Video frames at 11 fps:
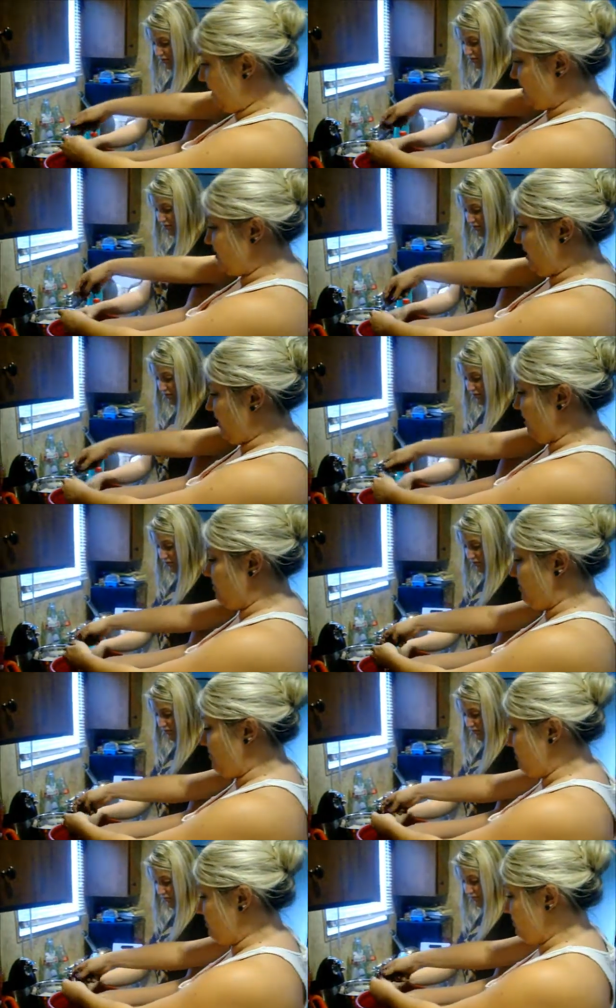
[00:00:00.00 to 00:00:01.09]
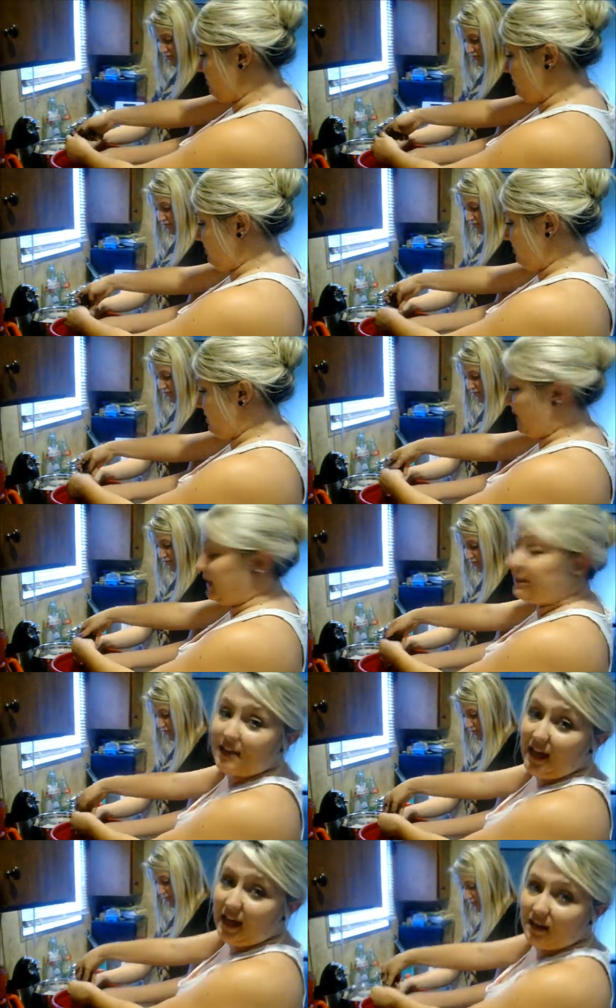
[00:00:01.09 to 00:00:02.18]
this up, like I
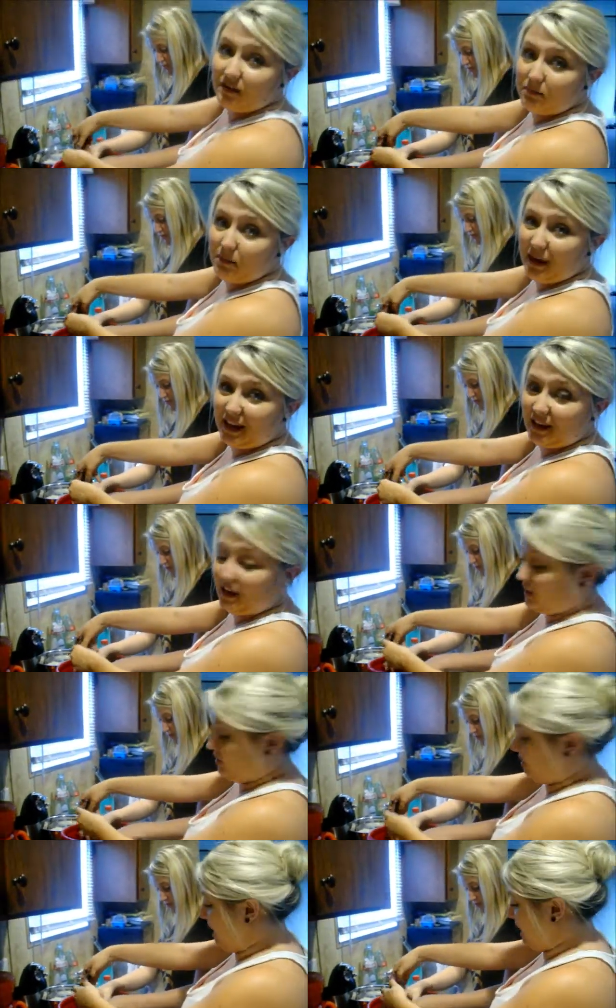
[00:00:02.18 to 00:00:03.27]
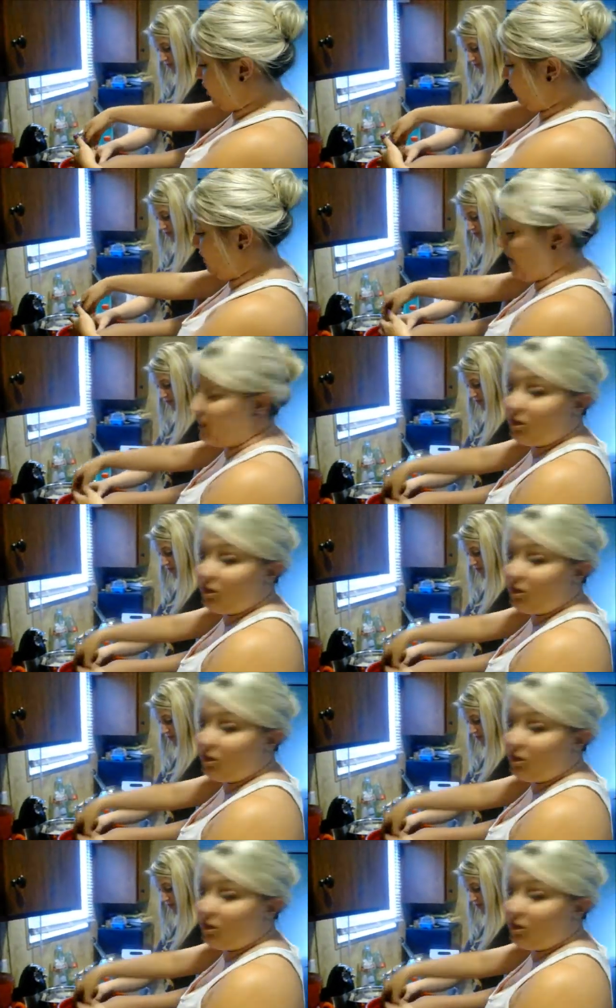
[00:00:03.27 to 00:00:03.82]
said, making it like you've had it in